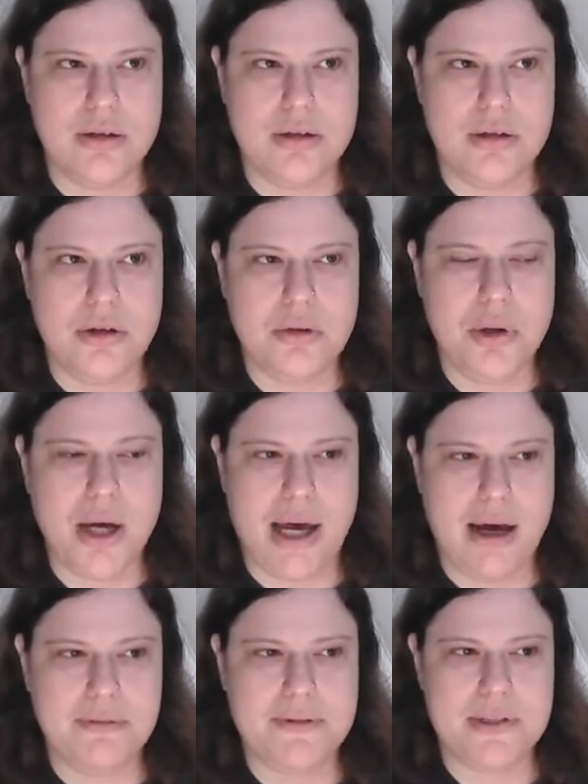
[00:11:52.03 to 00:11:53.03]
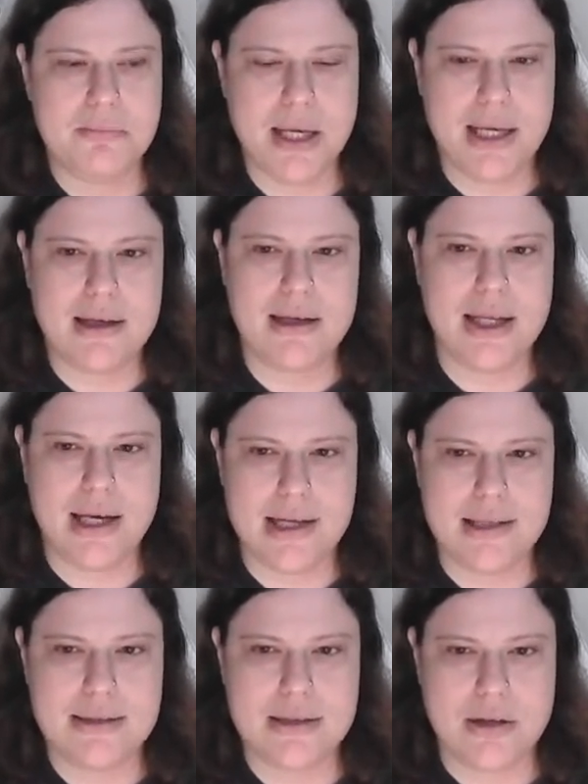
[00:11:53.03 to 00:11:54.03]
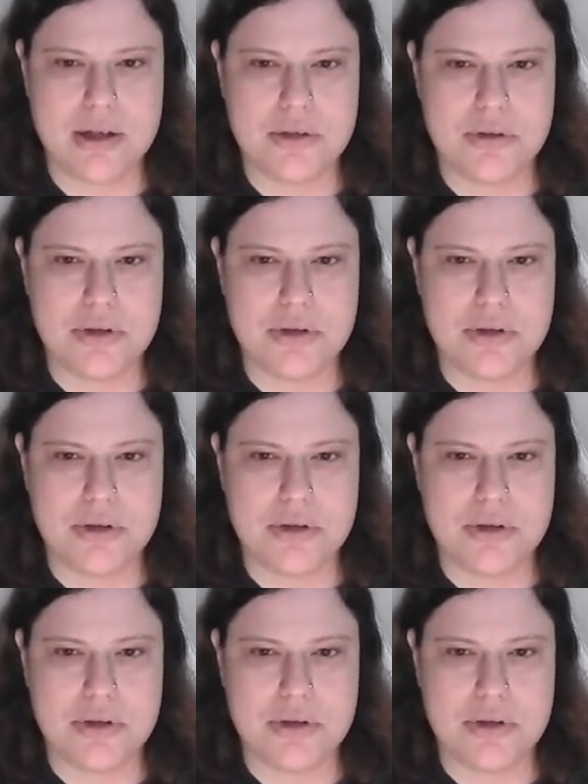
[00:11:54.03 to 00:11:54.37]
you have to make a guess on